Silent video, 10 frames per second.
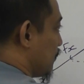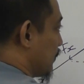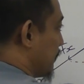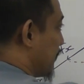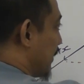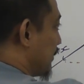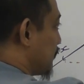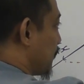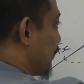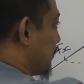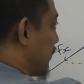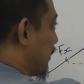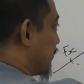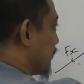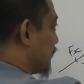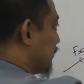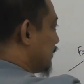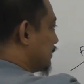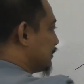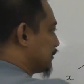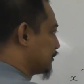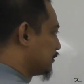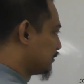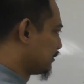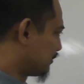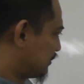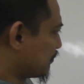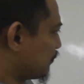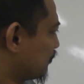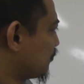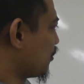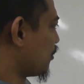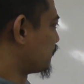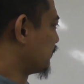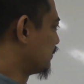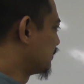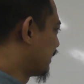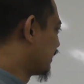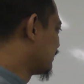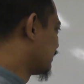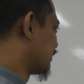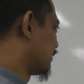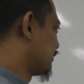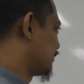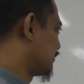Okay, my drawing might be somewhat off in the angle,